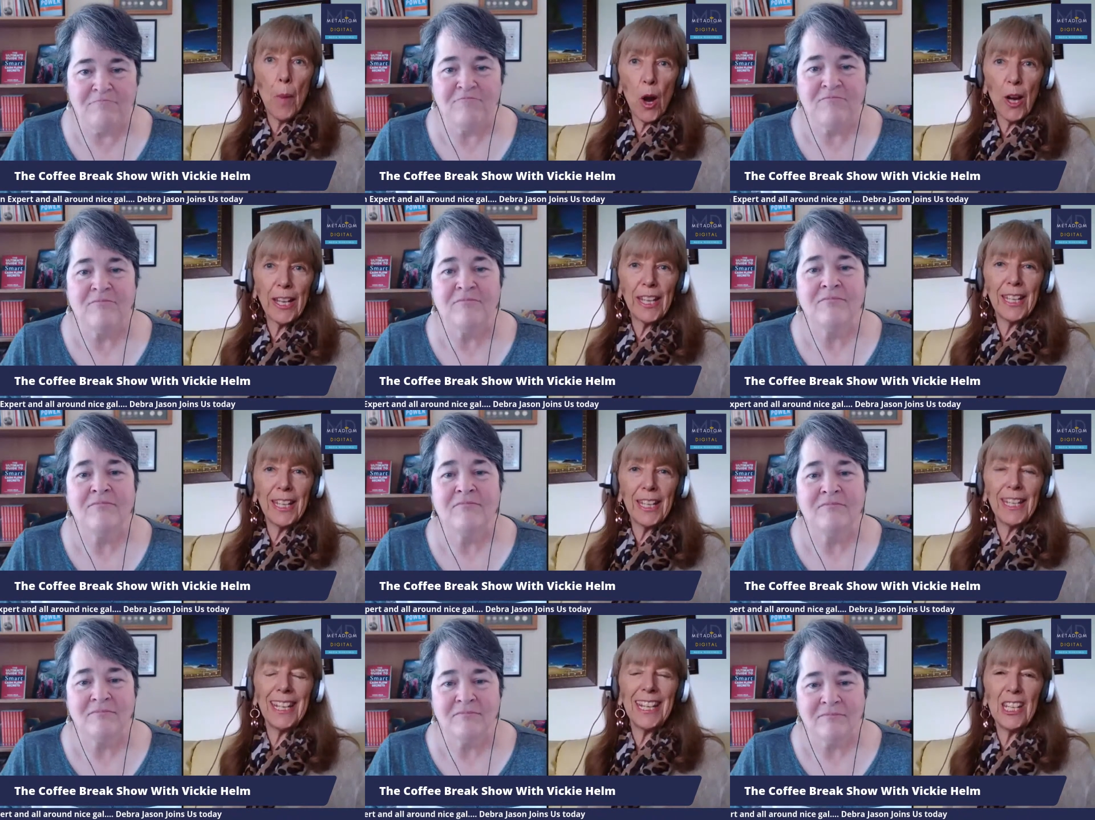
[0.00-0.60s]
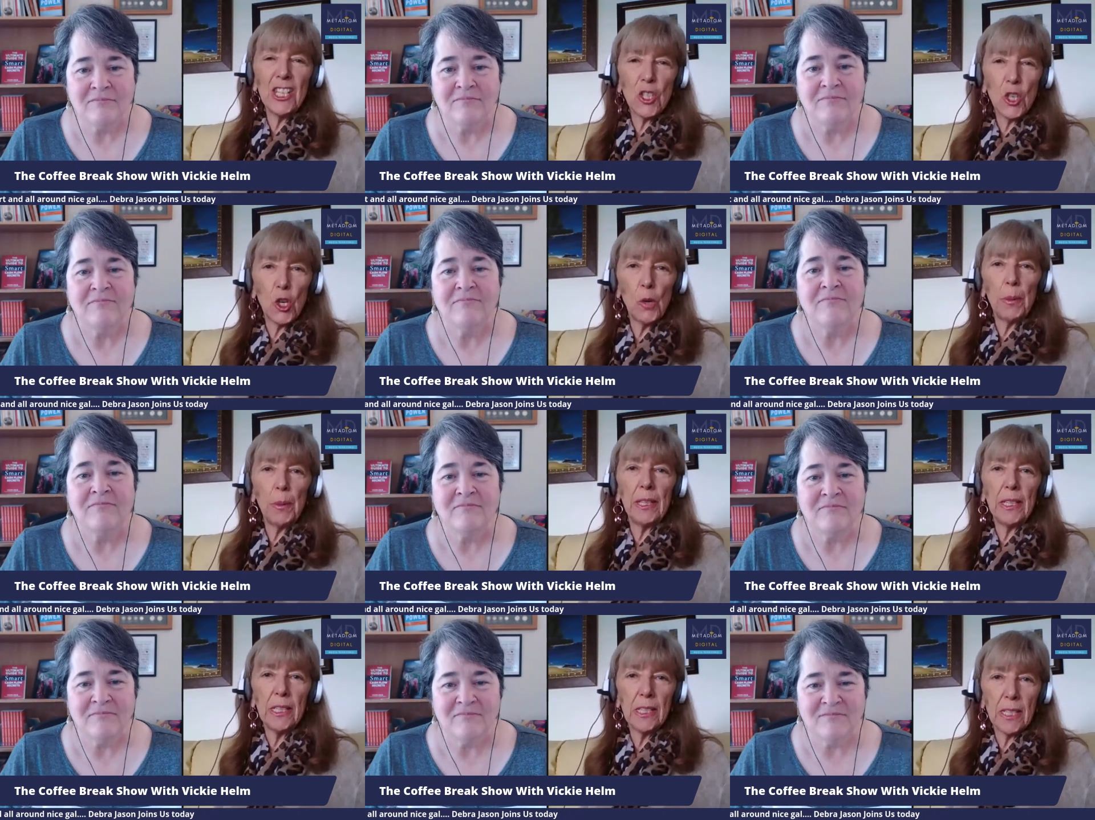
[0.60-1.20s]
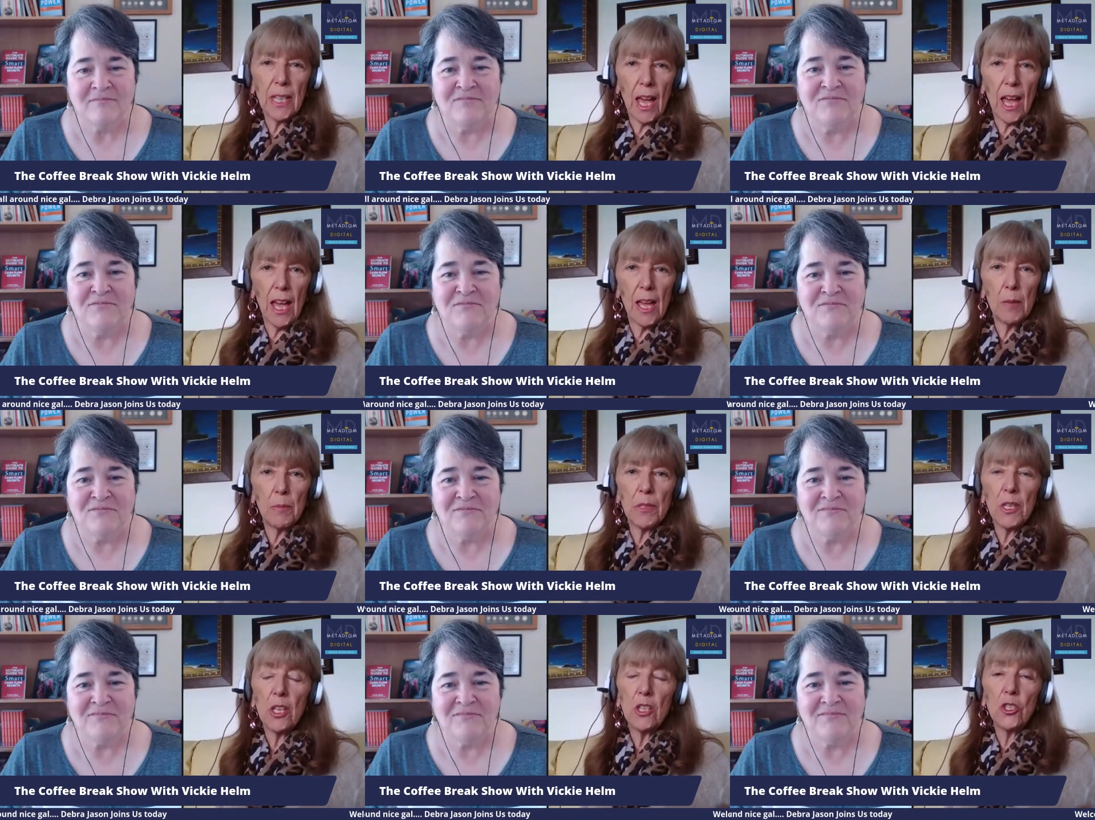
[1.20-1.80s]
Speaker 1: "Marketing in Turbulent
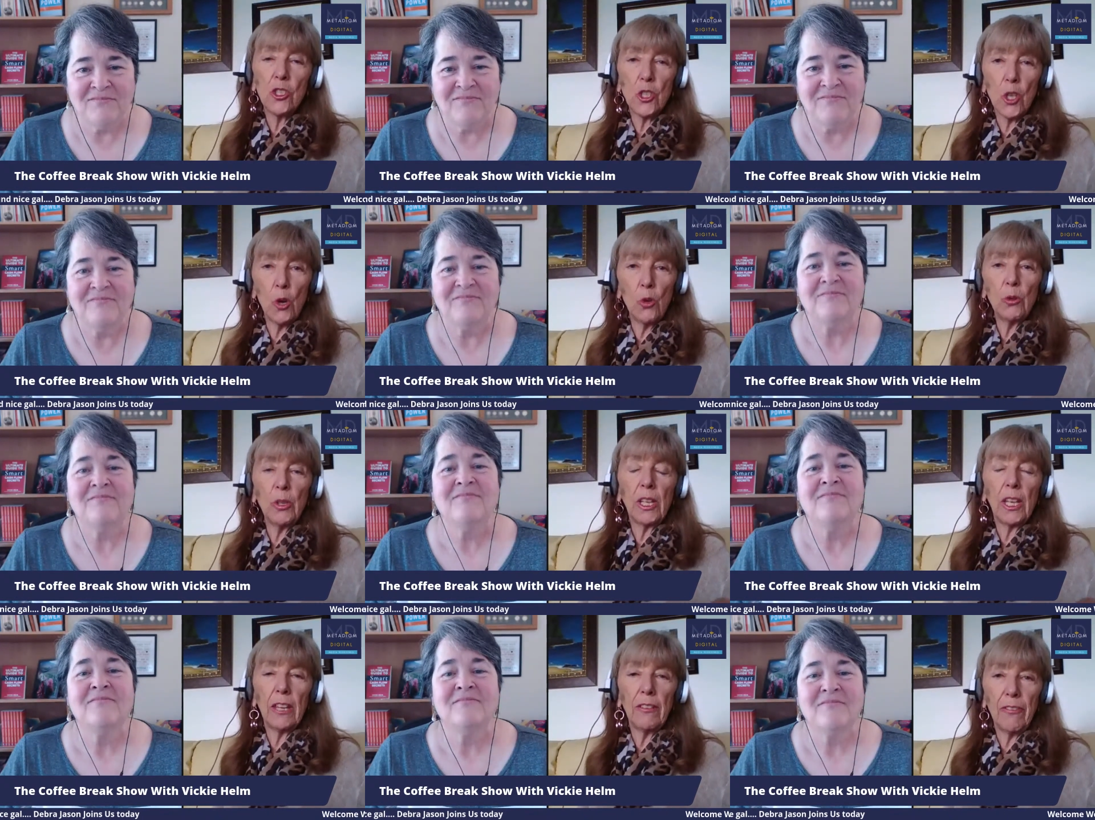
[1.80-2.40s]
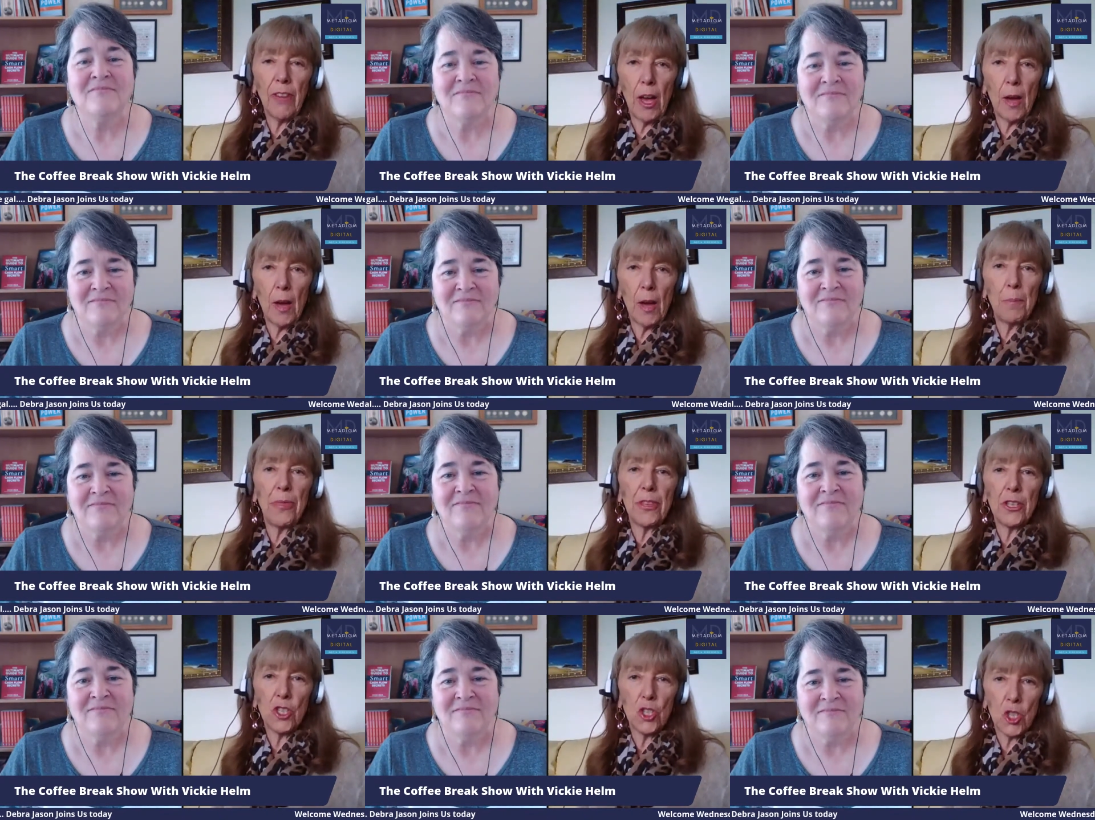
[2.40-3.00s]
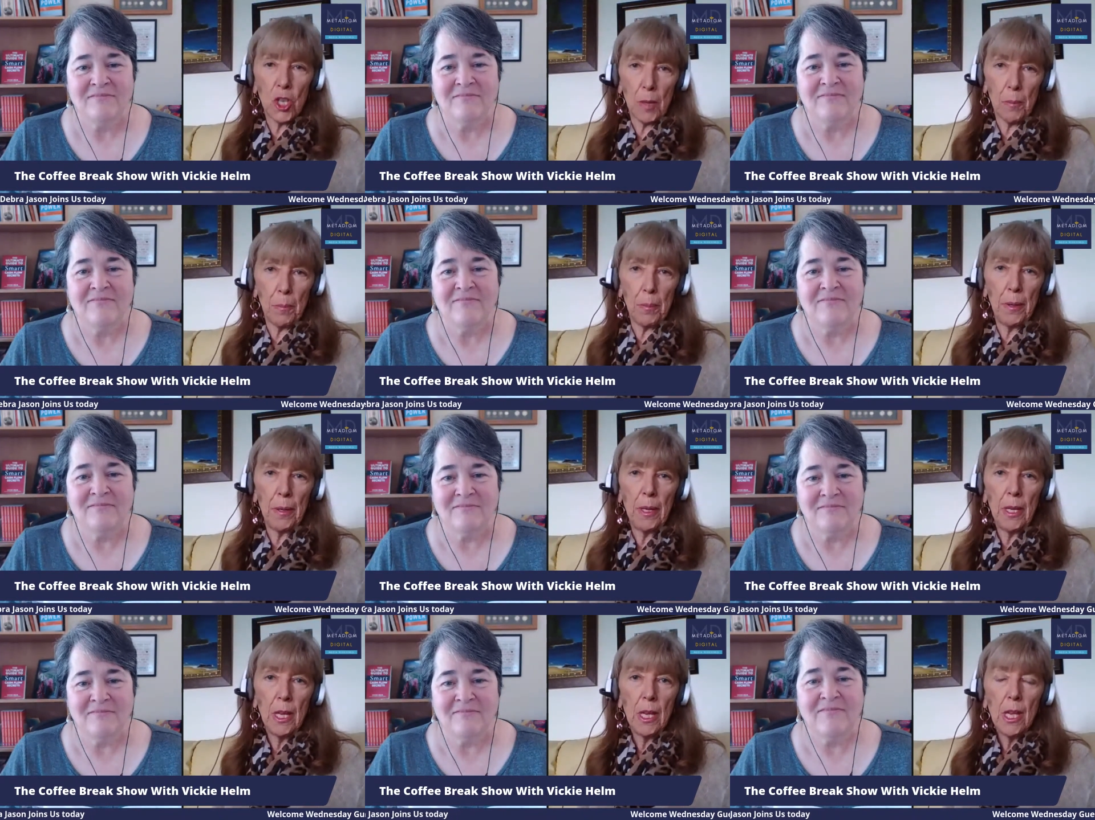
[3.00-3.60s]
Times: Don't Give Up the Ship."
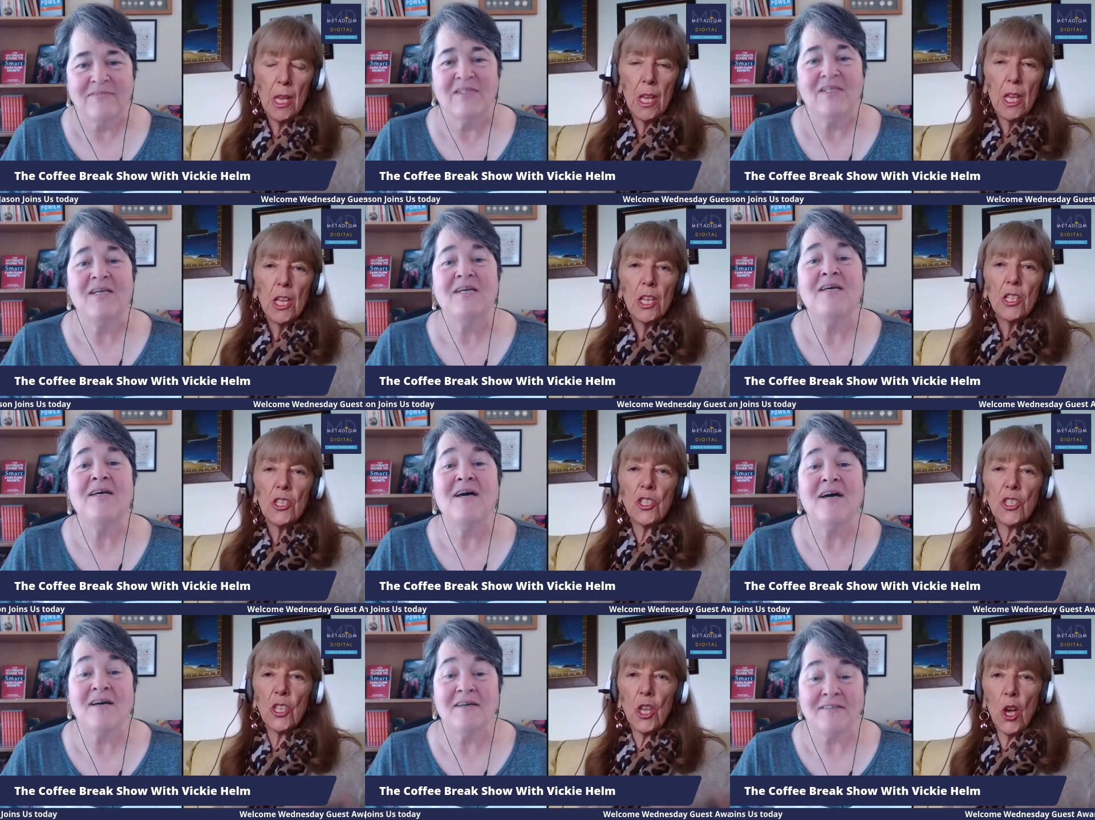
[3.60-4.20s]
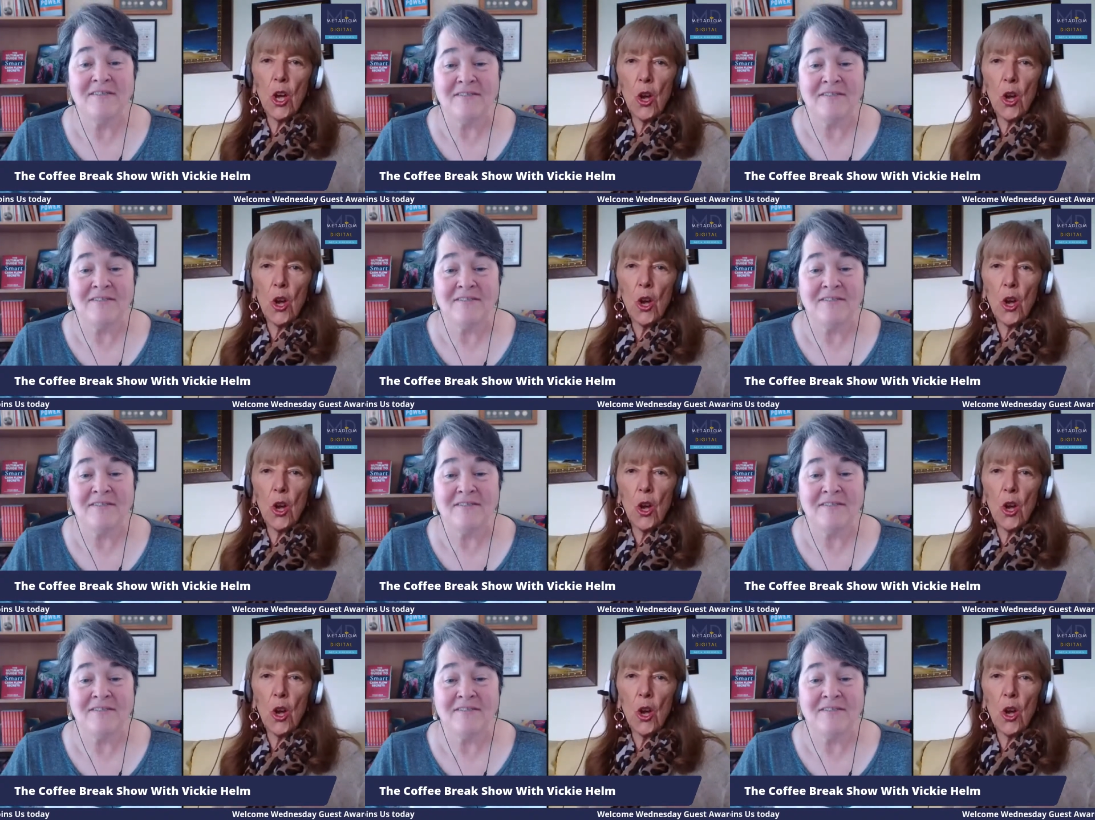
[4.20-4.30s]
Yes.